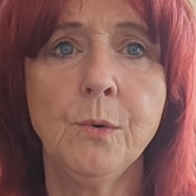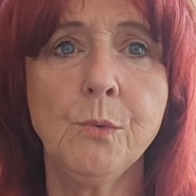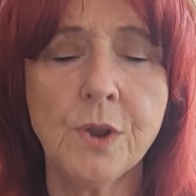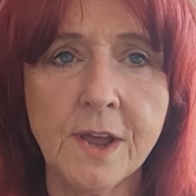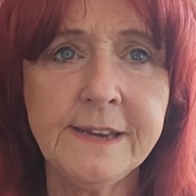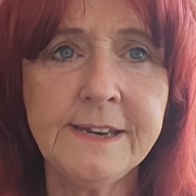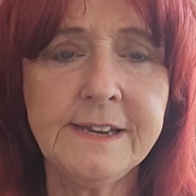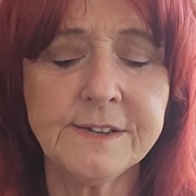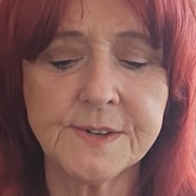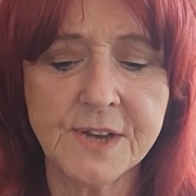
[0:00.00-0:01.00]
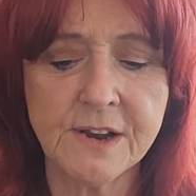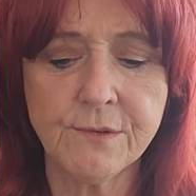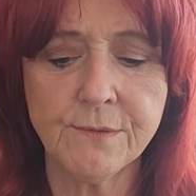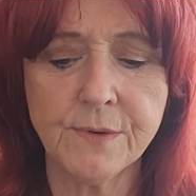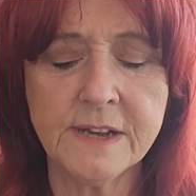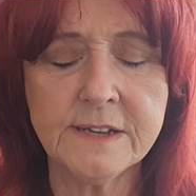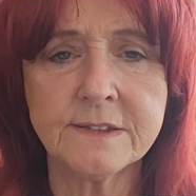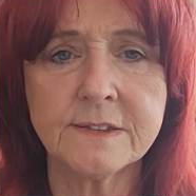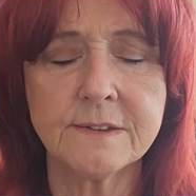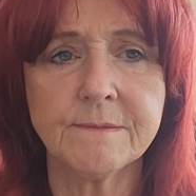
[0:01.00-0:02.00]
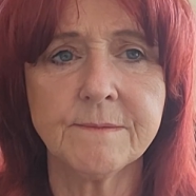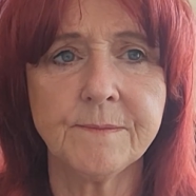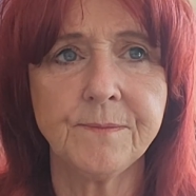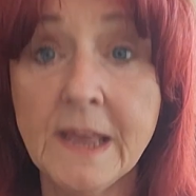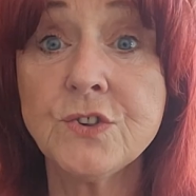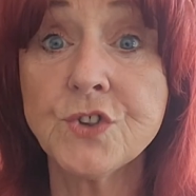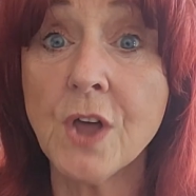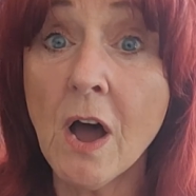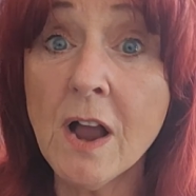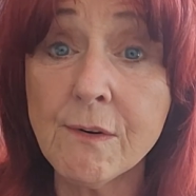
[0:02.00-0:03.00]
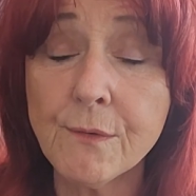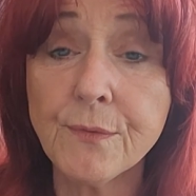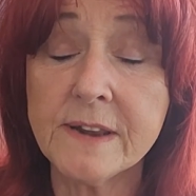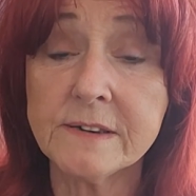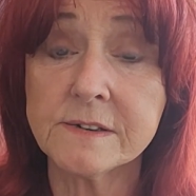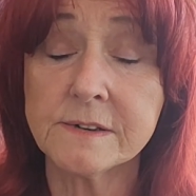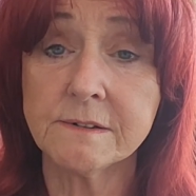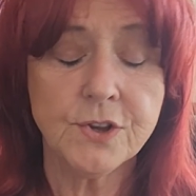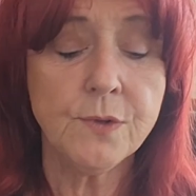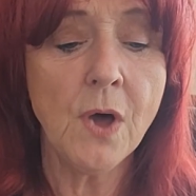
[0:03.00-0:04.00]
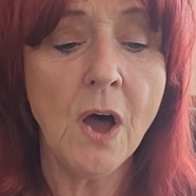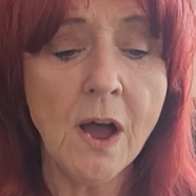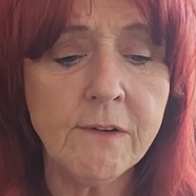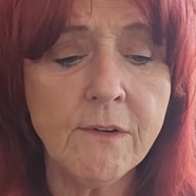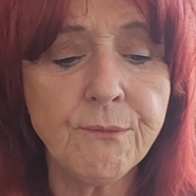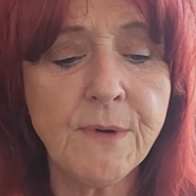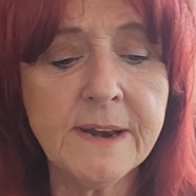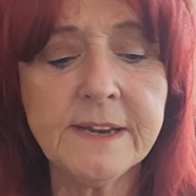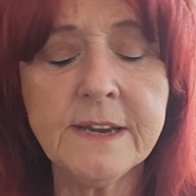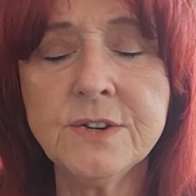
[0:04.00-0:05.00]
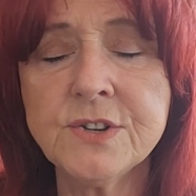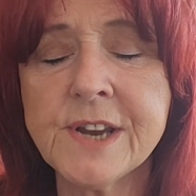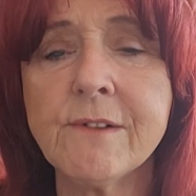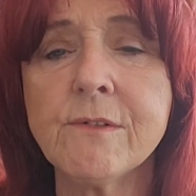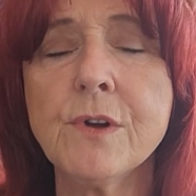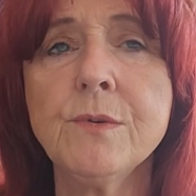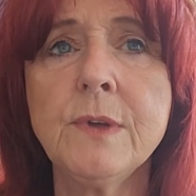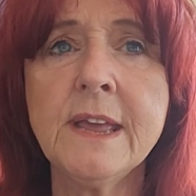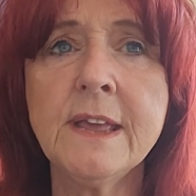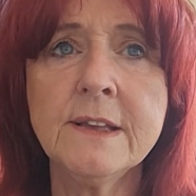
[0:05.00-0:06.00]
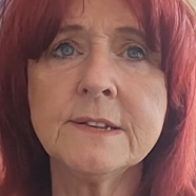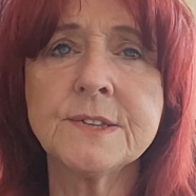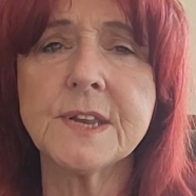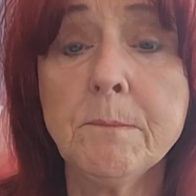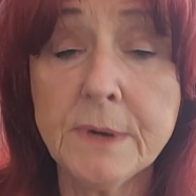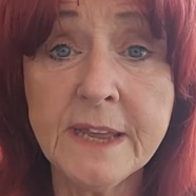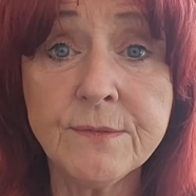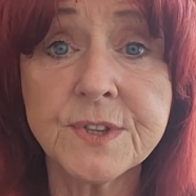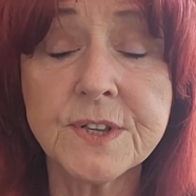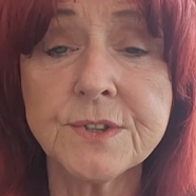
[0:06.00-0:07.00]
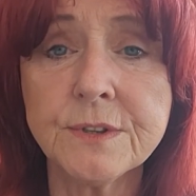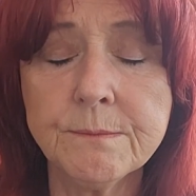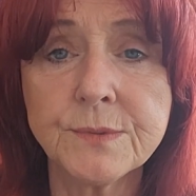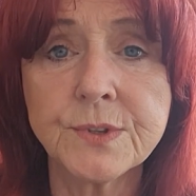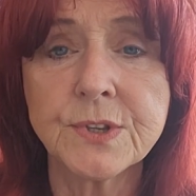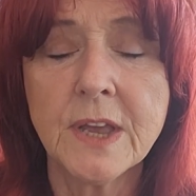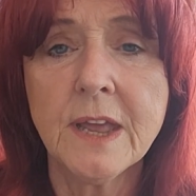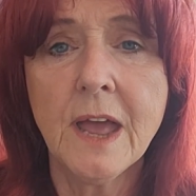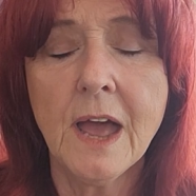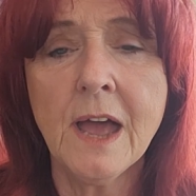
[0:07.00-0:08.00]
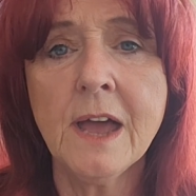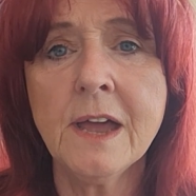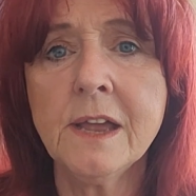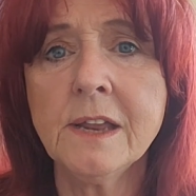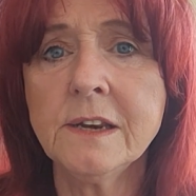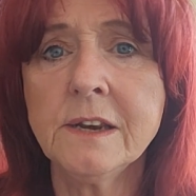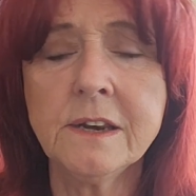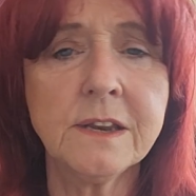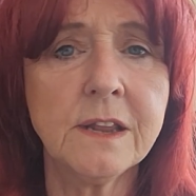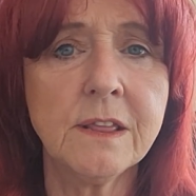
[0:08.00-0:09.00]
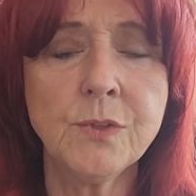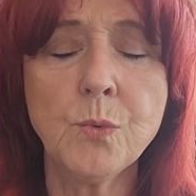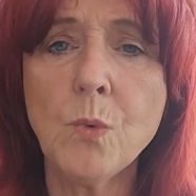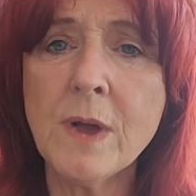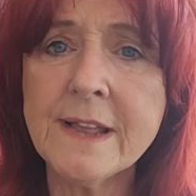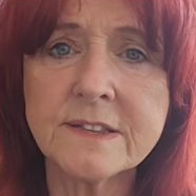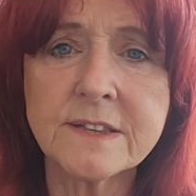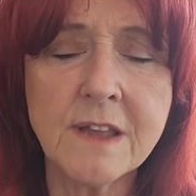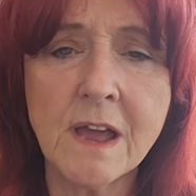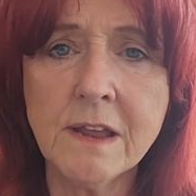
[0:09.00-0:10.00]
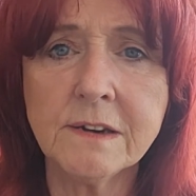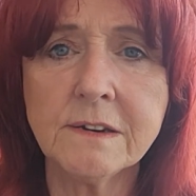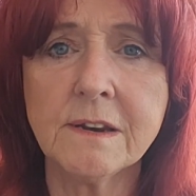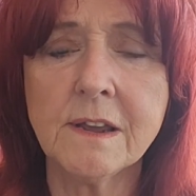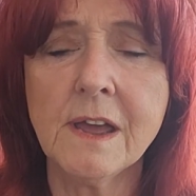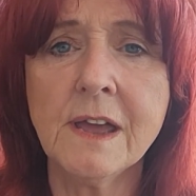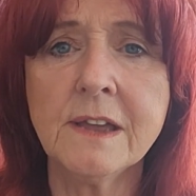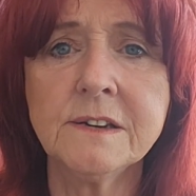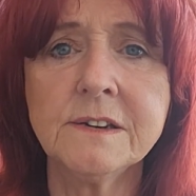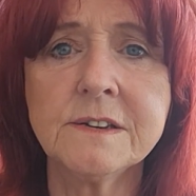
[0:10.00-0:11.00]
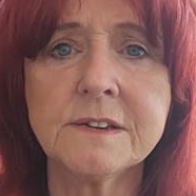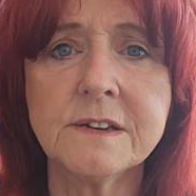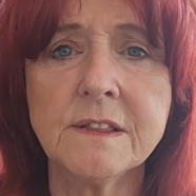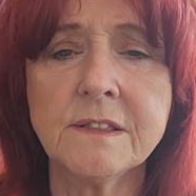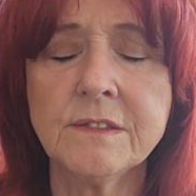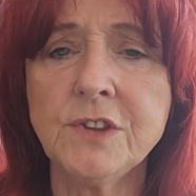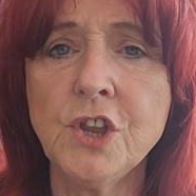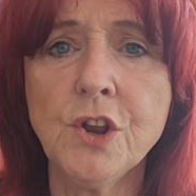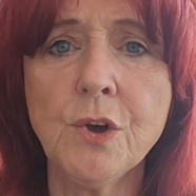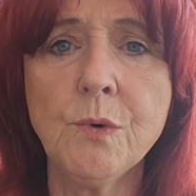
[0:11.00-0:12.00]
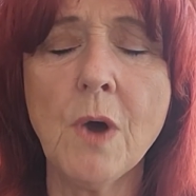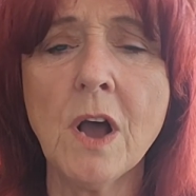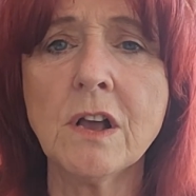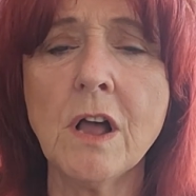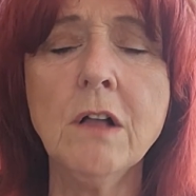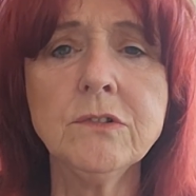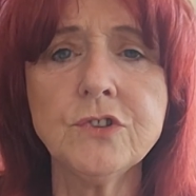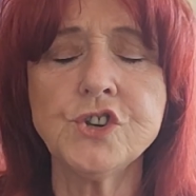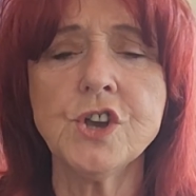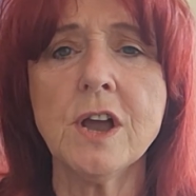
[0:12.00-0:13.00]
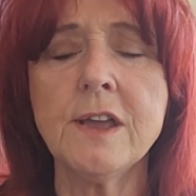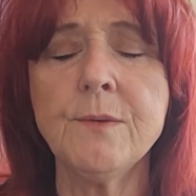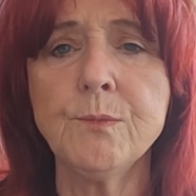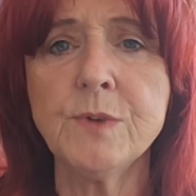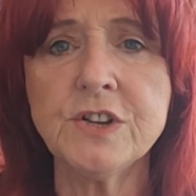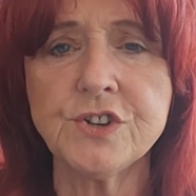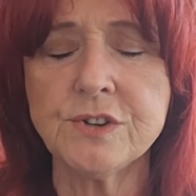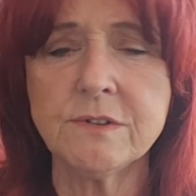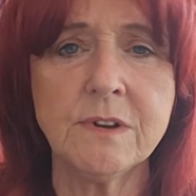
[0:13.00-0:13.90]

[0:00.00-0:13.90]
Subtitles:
what I need to sacrifice is the Hierophant. So the Hierophant in tarot is belief systems and the way it's done, and a culture in which